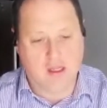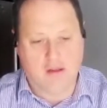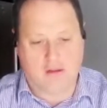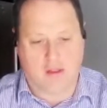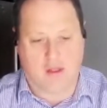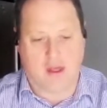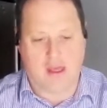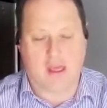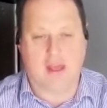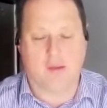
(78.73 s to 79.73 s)
so that they
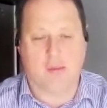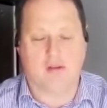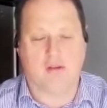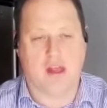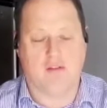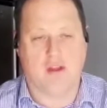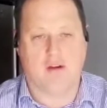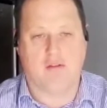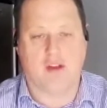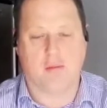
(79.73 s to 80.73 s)
can get the most out of their
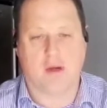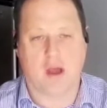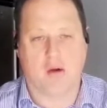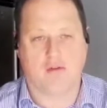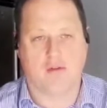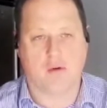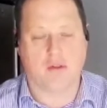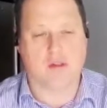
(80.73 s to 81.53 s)
investment going forward.